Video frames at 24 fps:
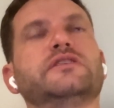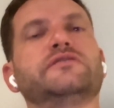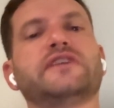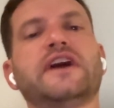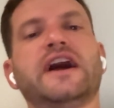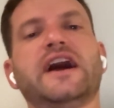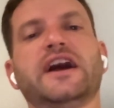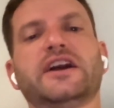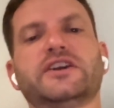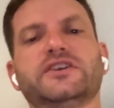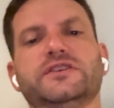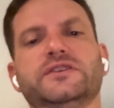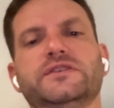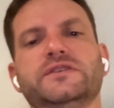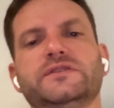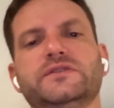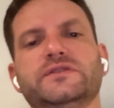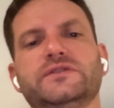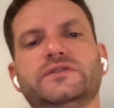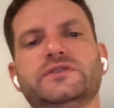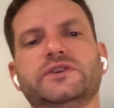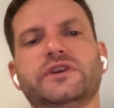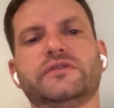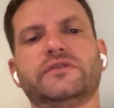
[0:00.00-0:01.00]

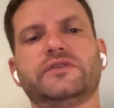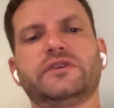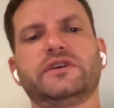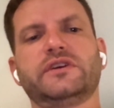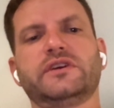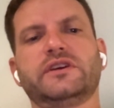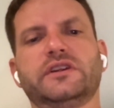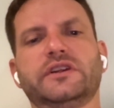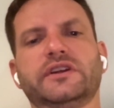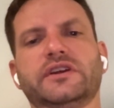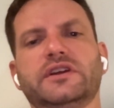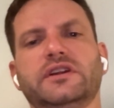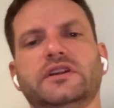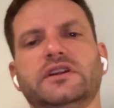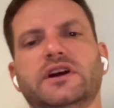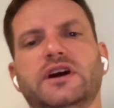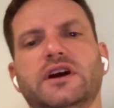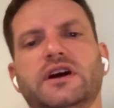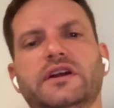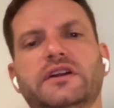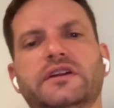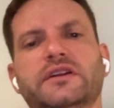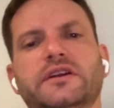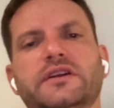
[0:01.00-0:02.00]
actions. You have to click a
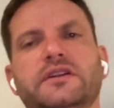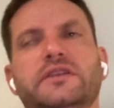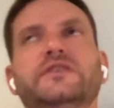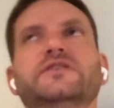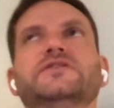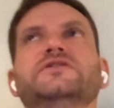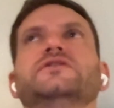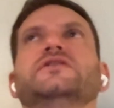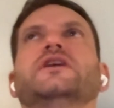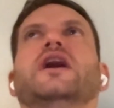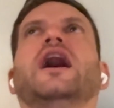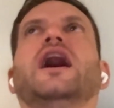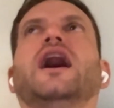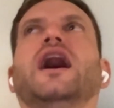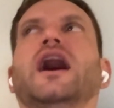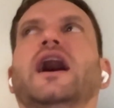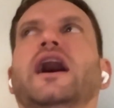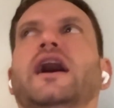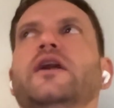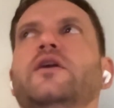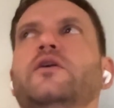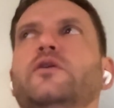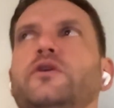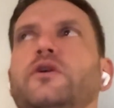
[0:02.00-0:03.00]
lot. At least
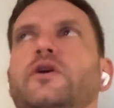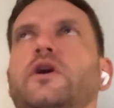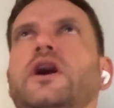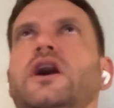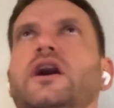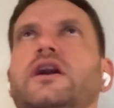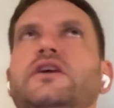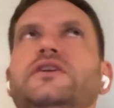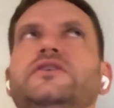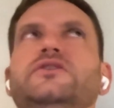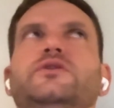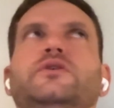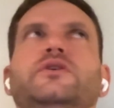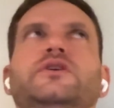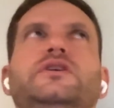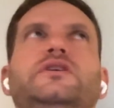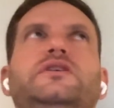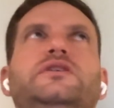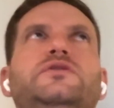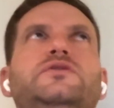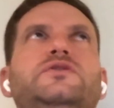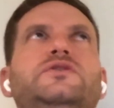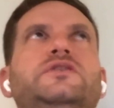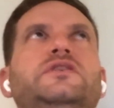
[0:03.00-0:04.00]
I don't know how to
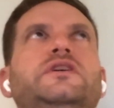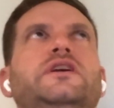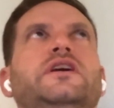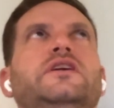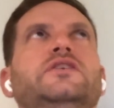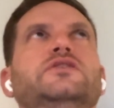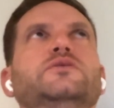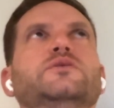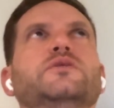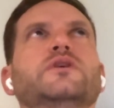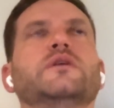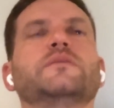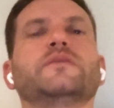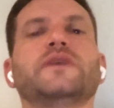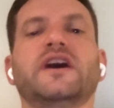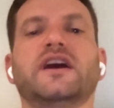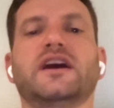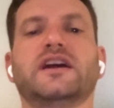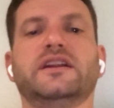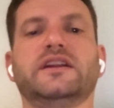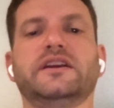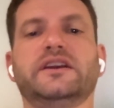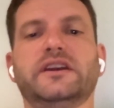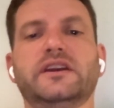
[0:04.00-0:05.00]
use it yet, to where I'm not
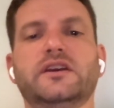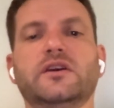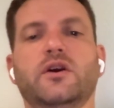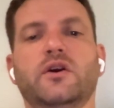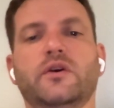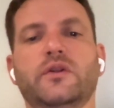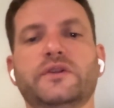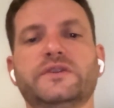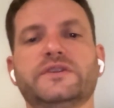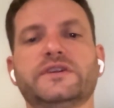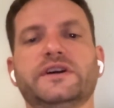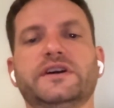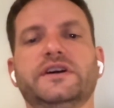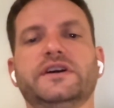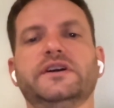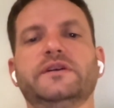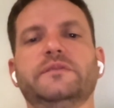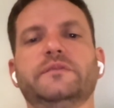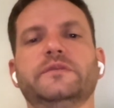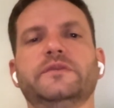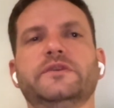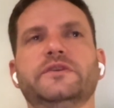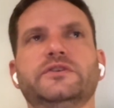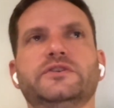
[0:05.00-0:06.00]
clicking all the
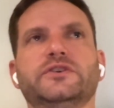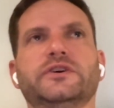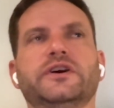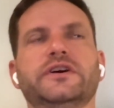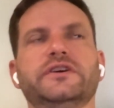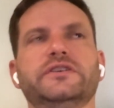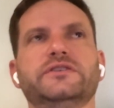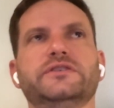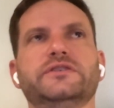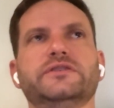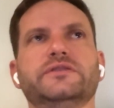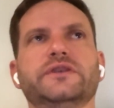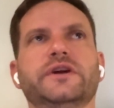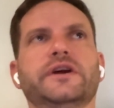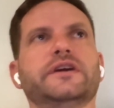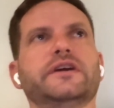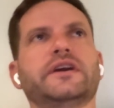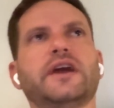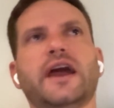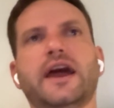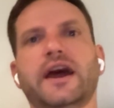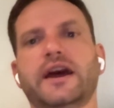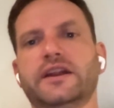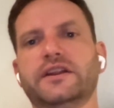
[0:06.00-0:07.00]
time to try to
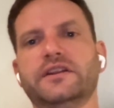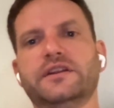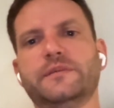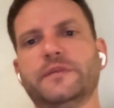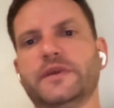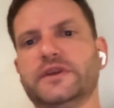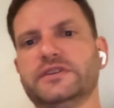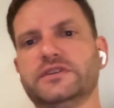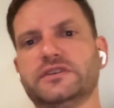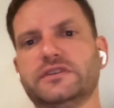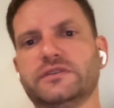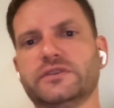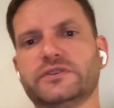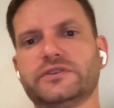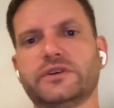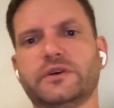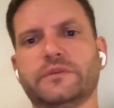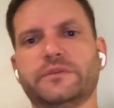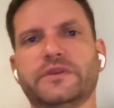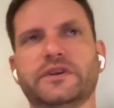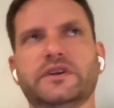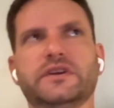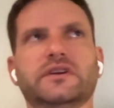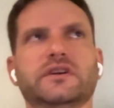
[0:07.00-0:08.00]
like add a dimension or
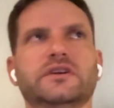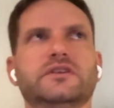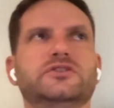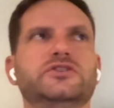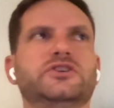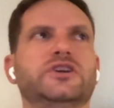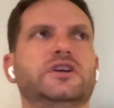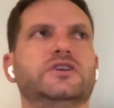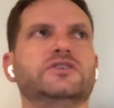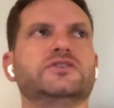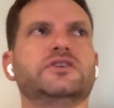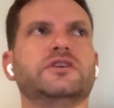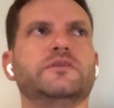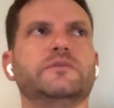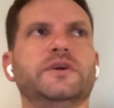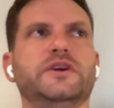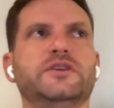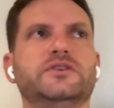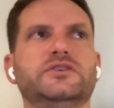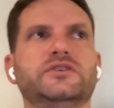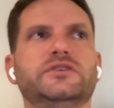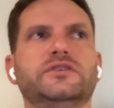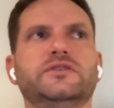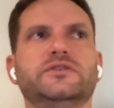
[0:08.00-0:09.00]
something and change the
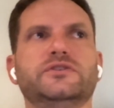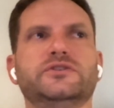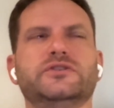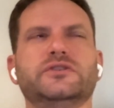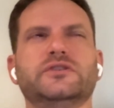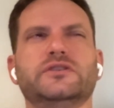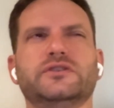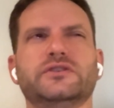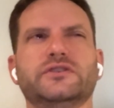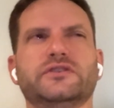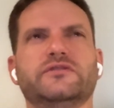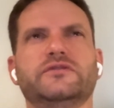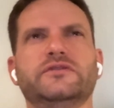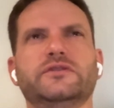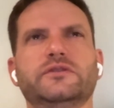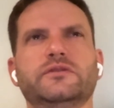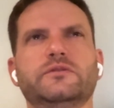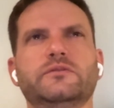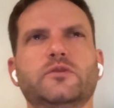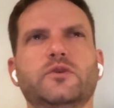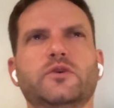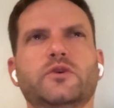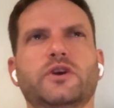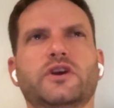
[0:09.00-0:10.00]
dimension. There's a few
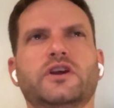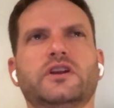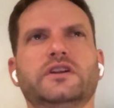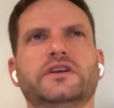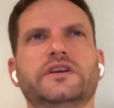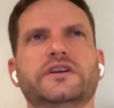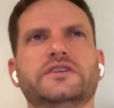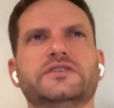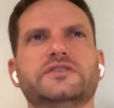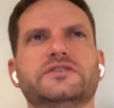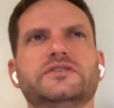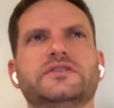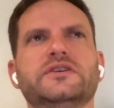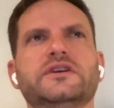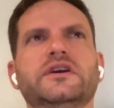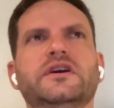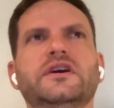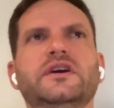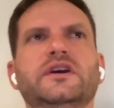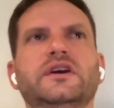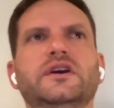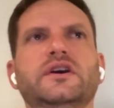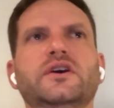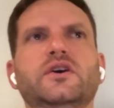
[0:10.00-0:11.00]
more clicks
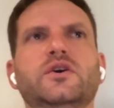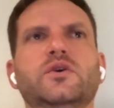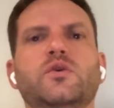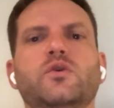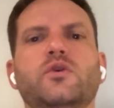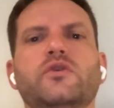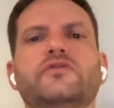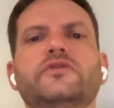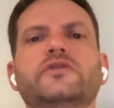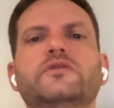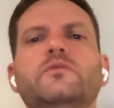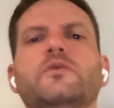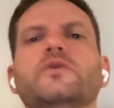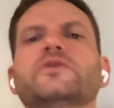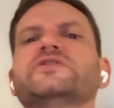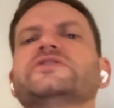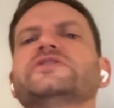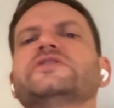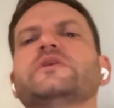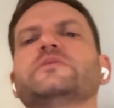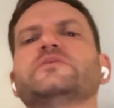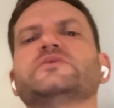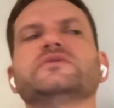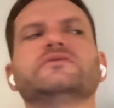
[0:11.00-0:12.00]
or a few more
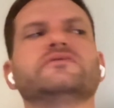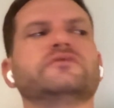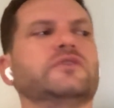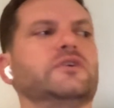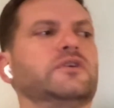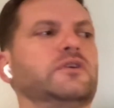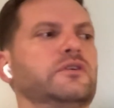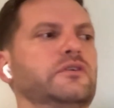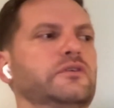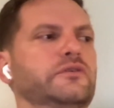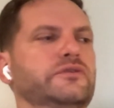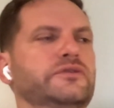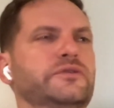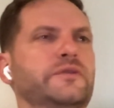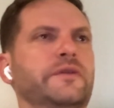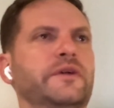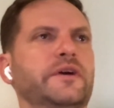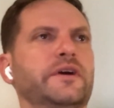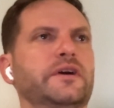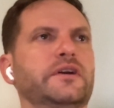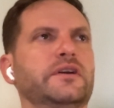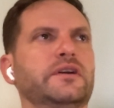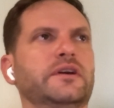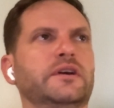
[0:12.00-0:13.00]
steps involved
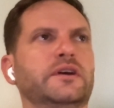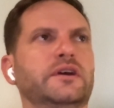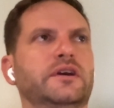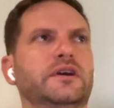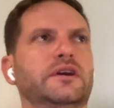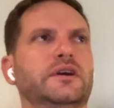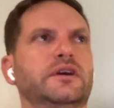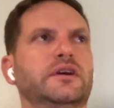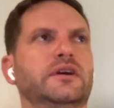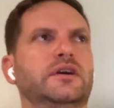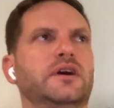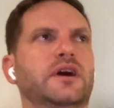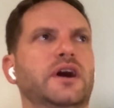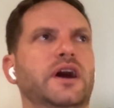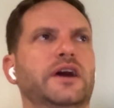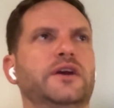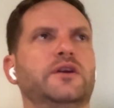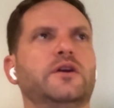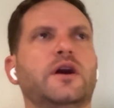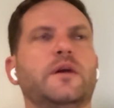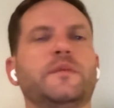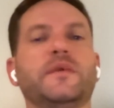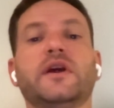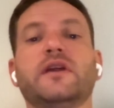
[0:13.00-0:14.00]
that
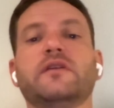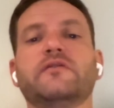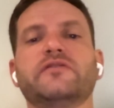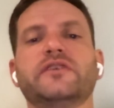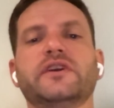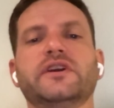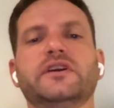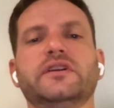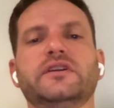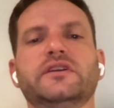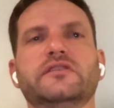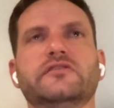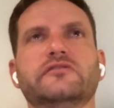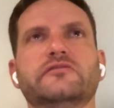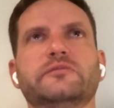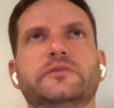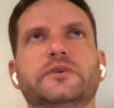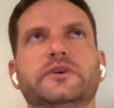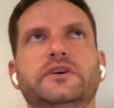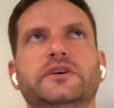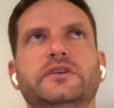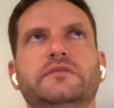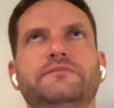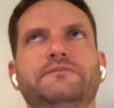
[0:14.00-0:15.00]
I'm not a fan of,
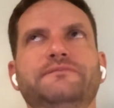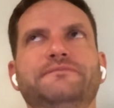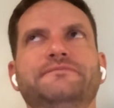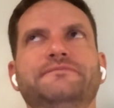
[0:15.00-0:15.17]
but